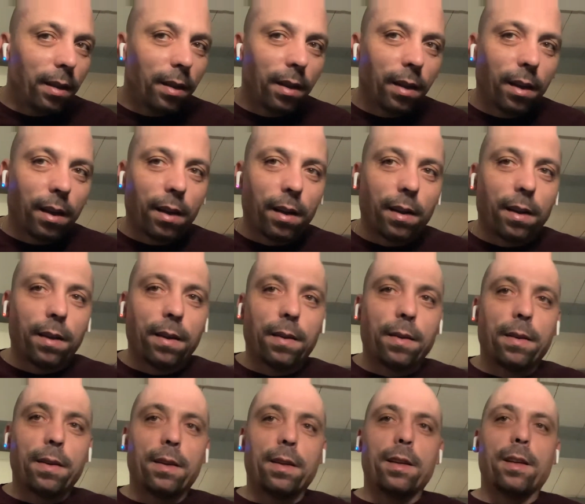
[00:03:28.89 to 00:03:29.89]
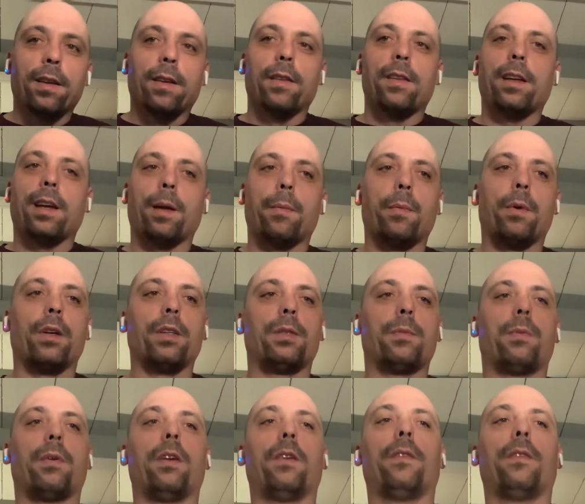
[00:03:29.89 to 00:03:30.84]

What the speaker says: The AirPods Pro,